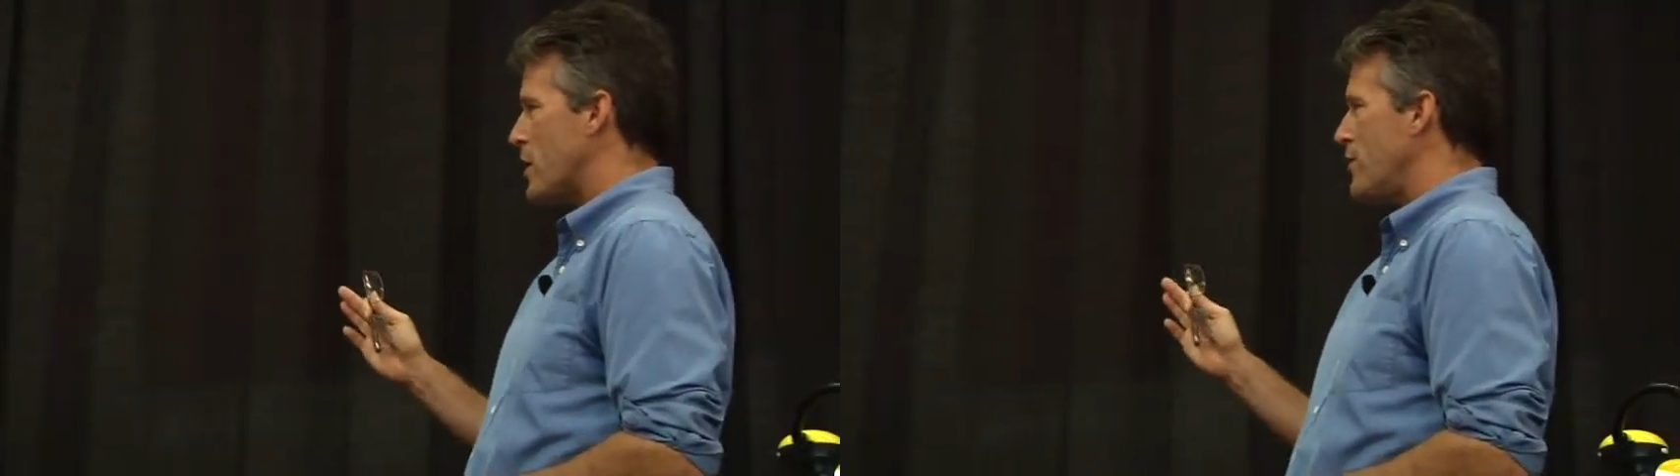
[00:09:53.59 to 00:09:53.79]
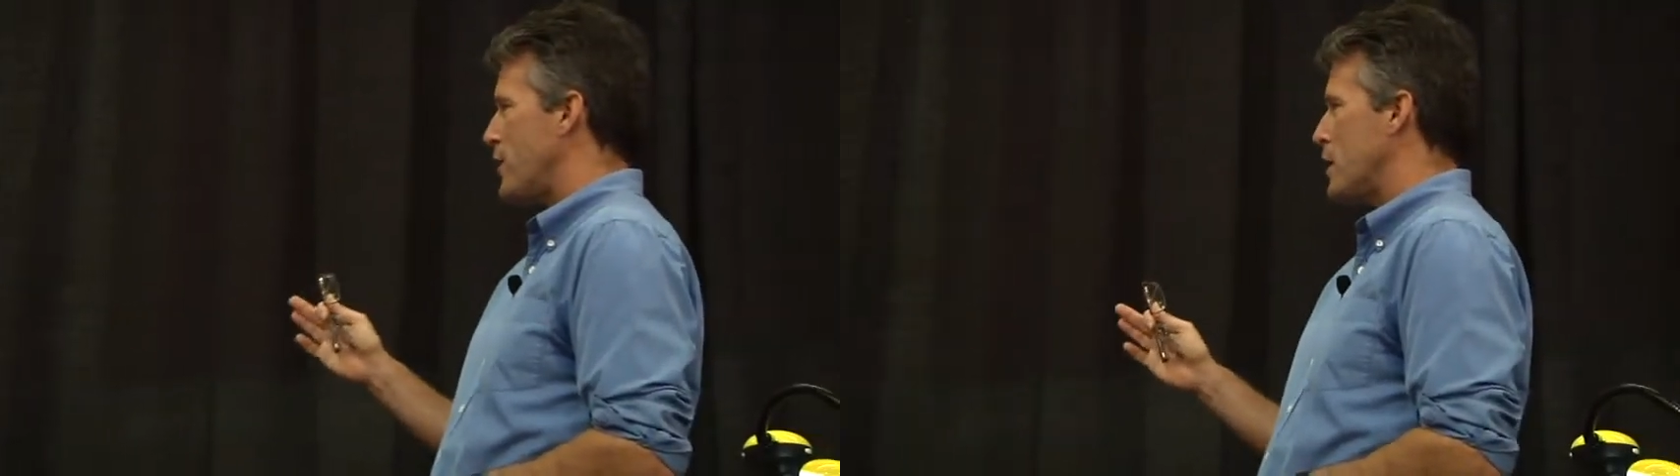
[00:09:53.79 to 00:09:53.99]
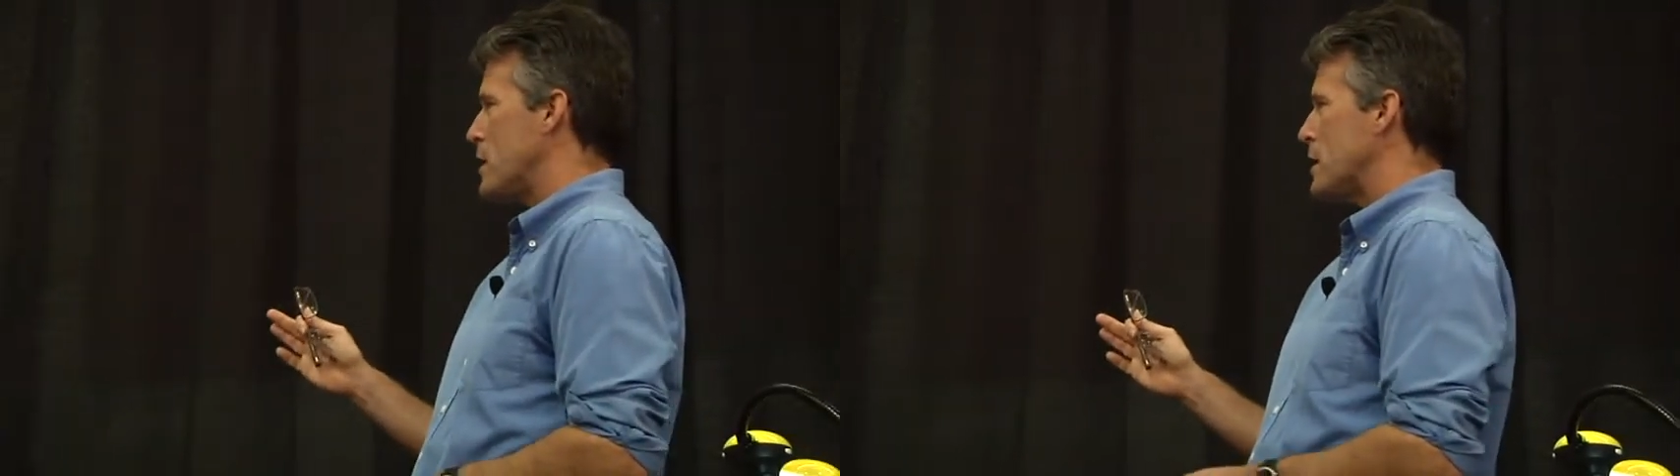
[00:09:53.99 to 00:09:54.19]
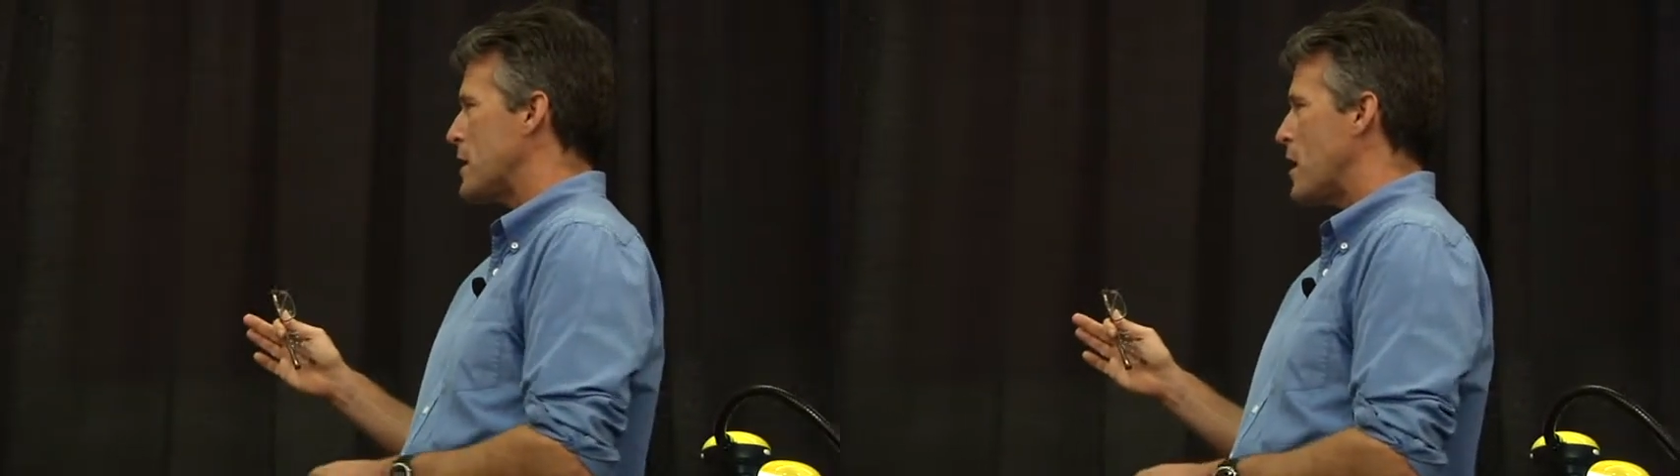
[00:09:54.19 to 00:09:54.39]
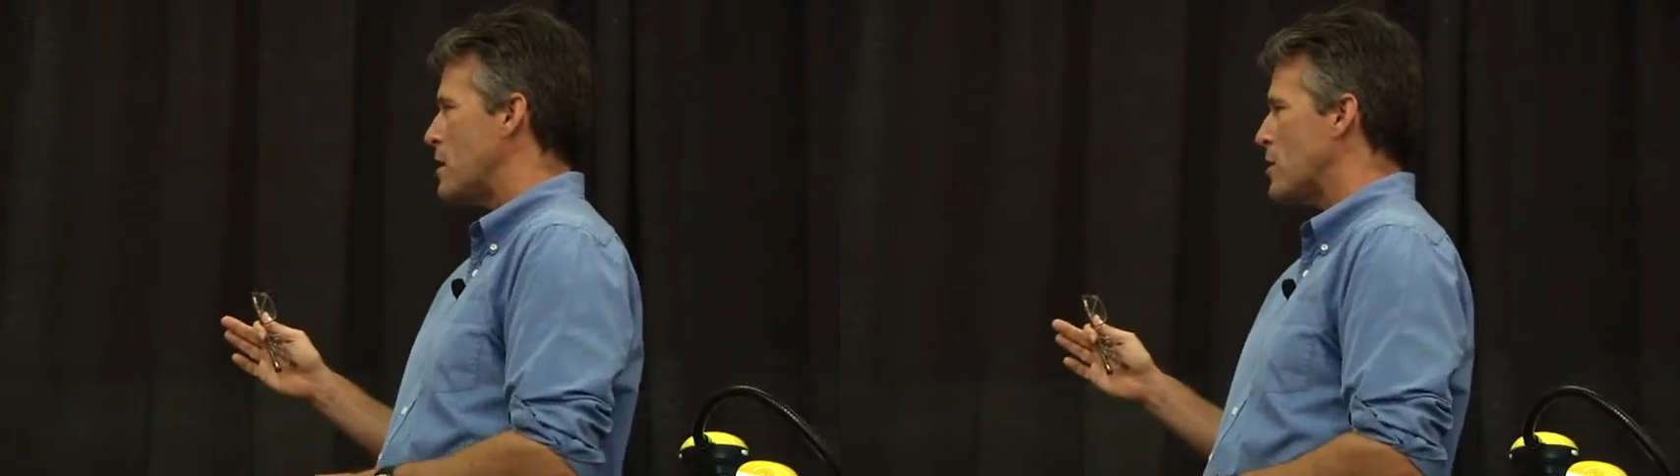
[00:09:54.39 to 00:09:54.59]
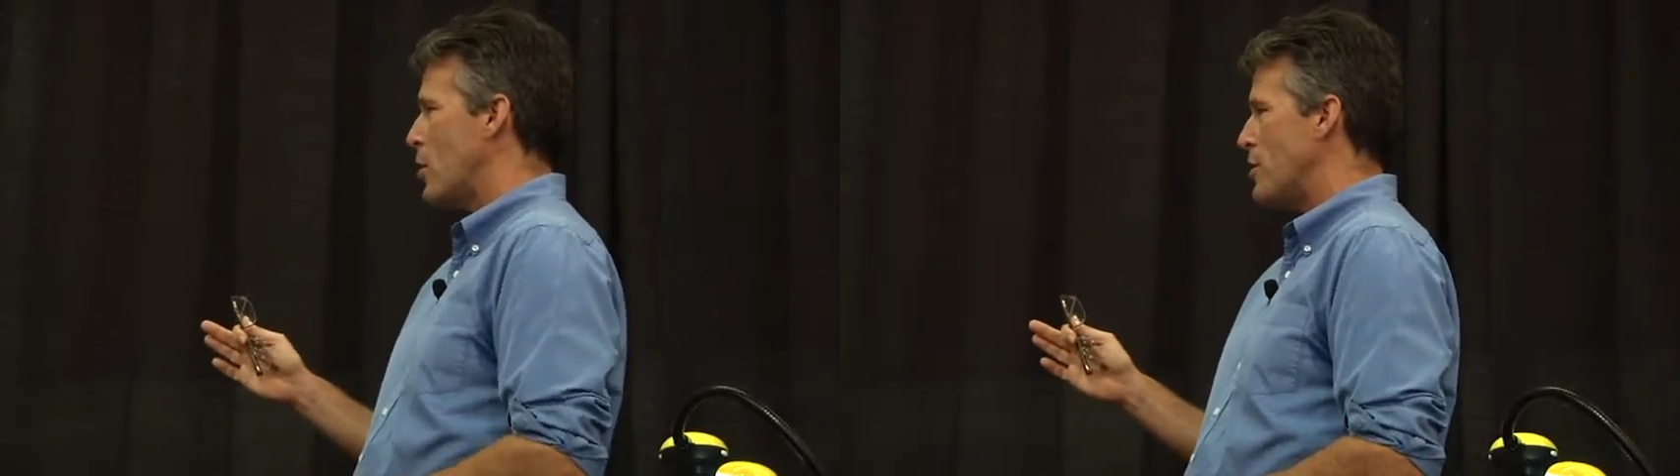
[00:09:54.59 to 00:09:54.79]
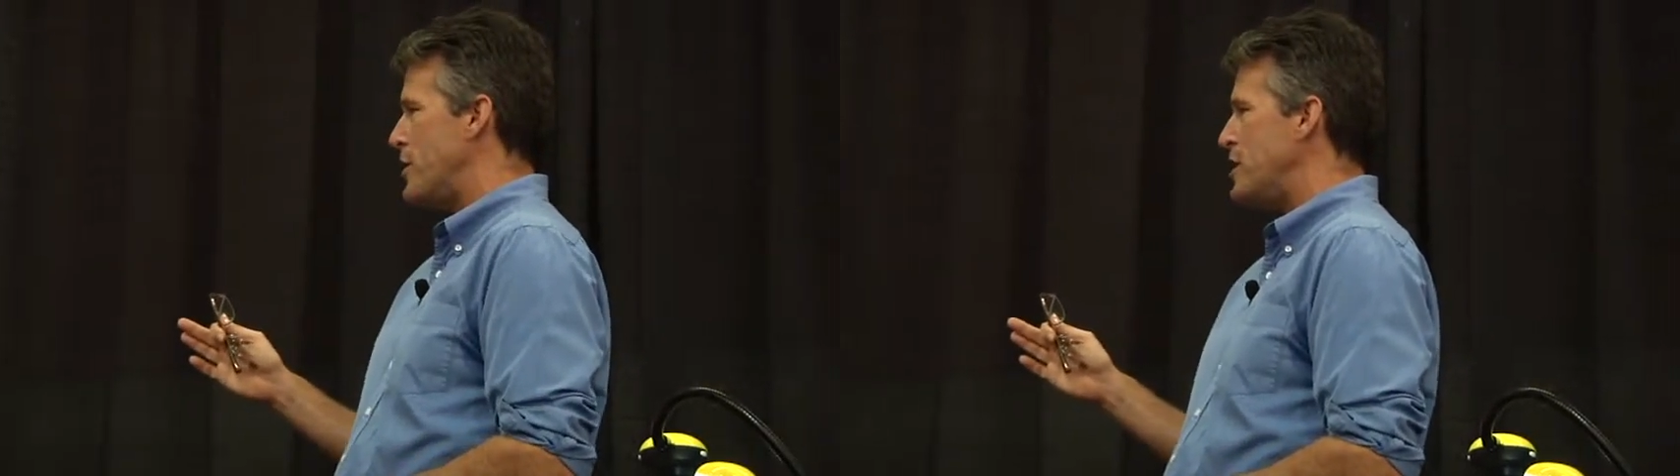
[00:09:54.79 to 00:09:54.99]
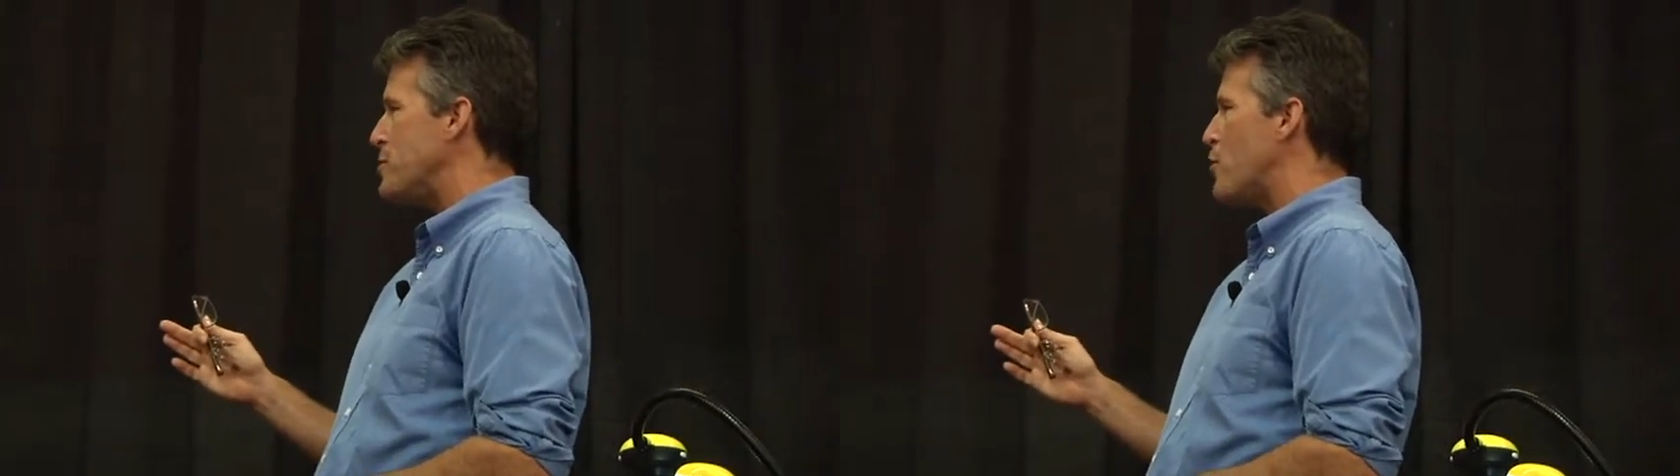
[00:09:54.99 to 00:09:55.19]
conveniently color-coded
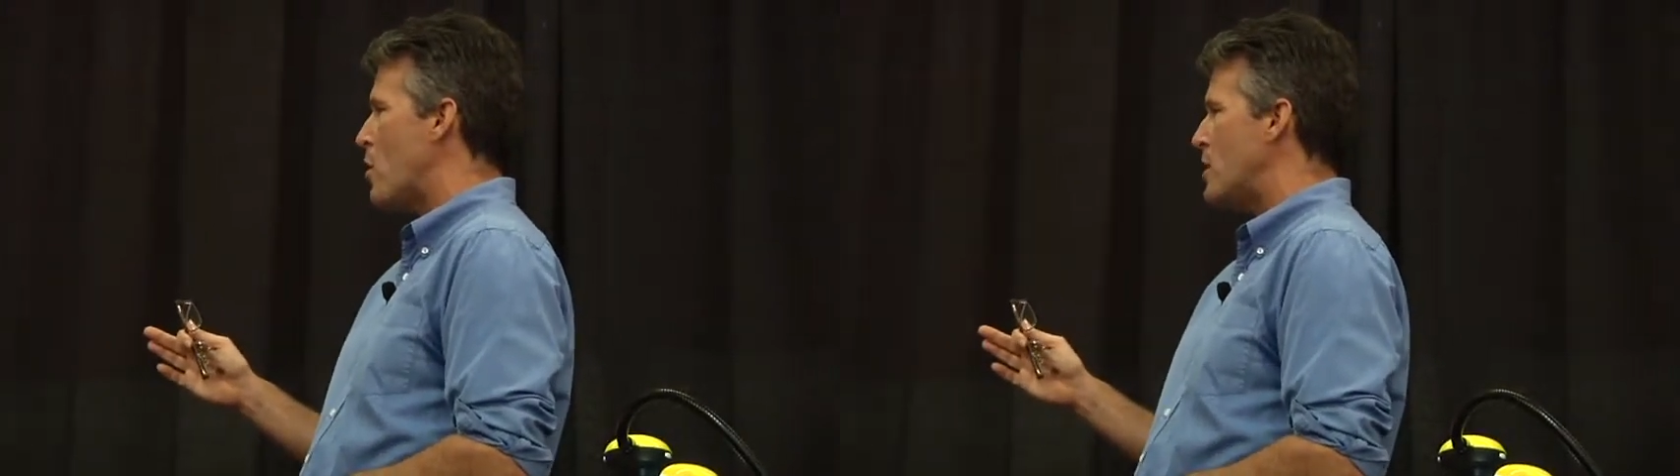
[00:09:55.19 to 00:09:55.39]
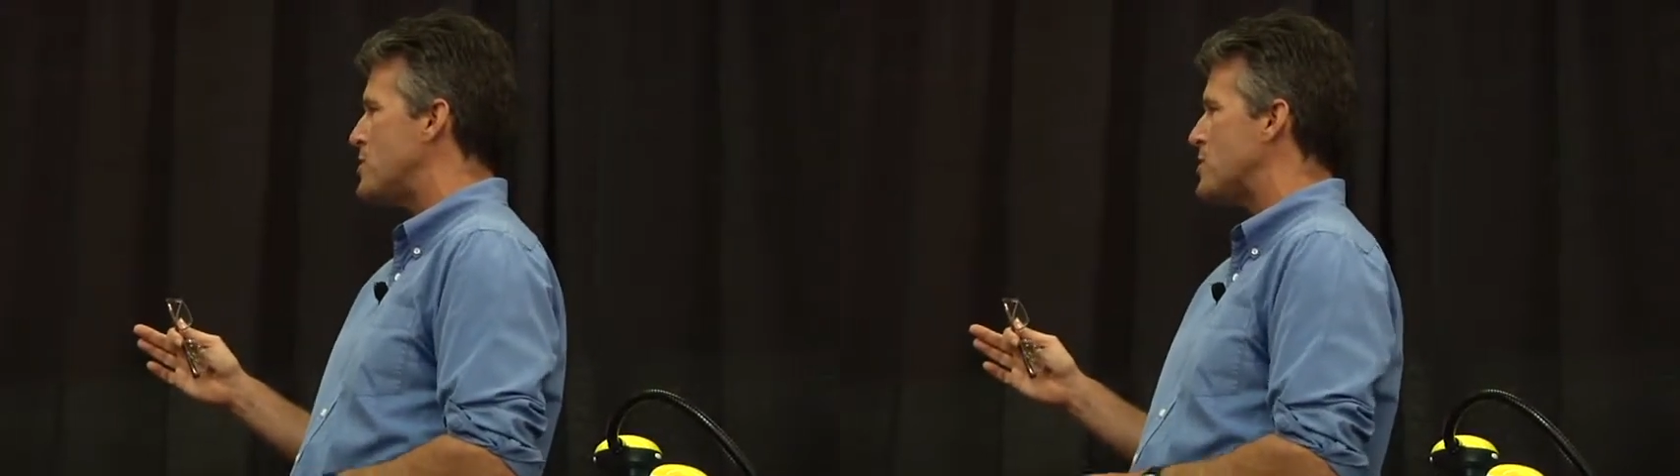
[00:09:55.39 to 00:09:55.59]
these boards.